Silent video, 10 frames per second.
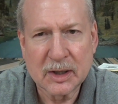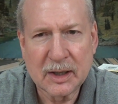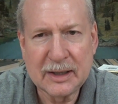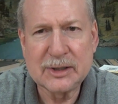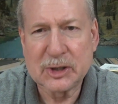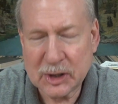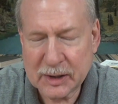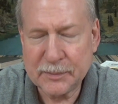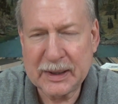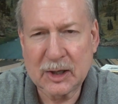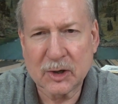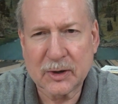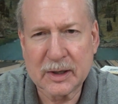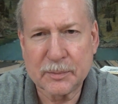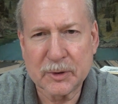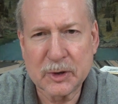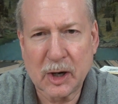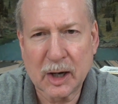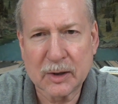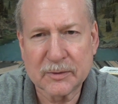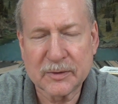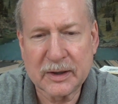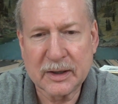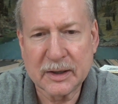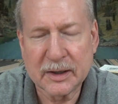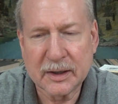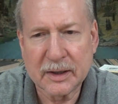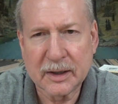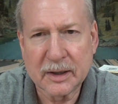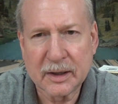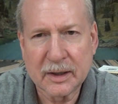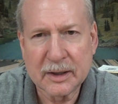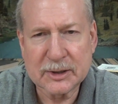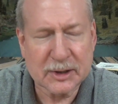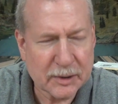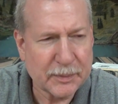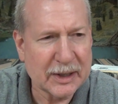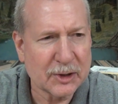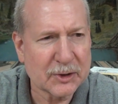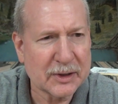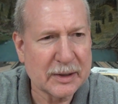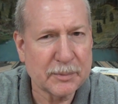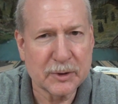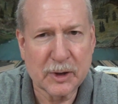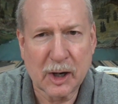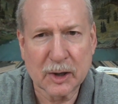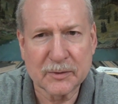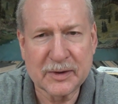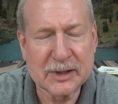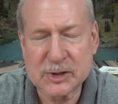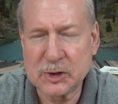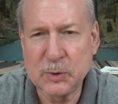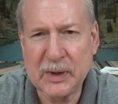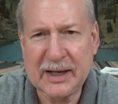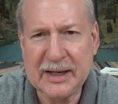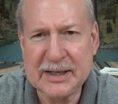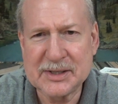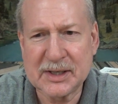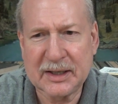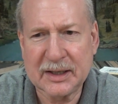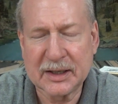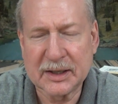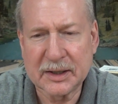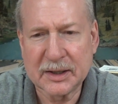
he's going to be looking at pornography. He's going to be looking at pornography. It's too easy